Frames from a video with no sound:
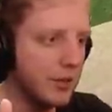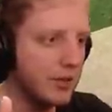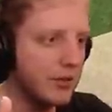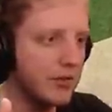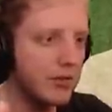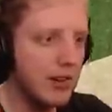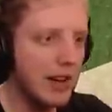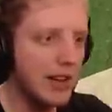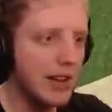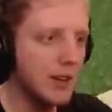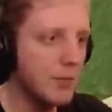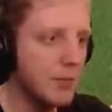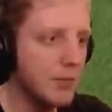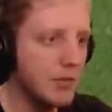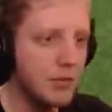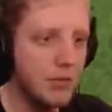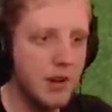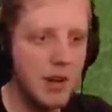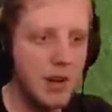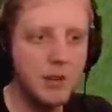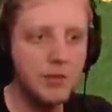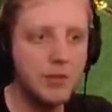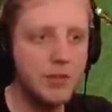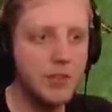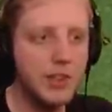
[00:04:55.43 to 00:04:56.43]
with random
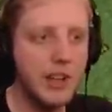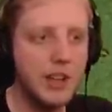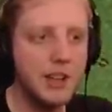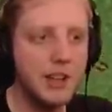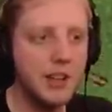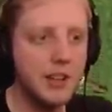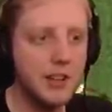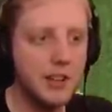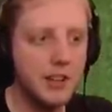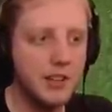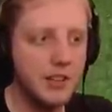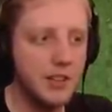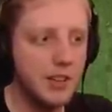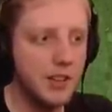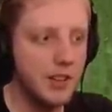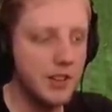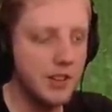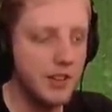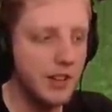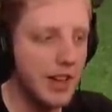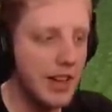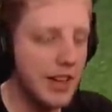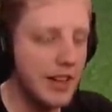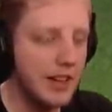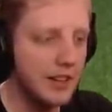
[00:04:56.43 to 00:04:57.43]
drown standing on the on
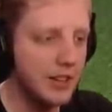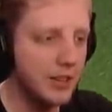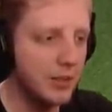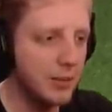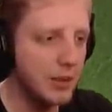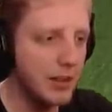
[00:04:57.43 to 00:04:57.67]
the land.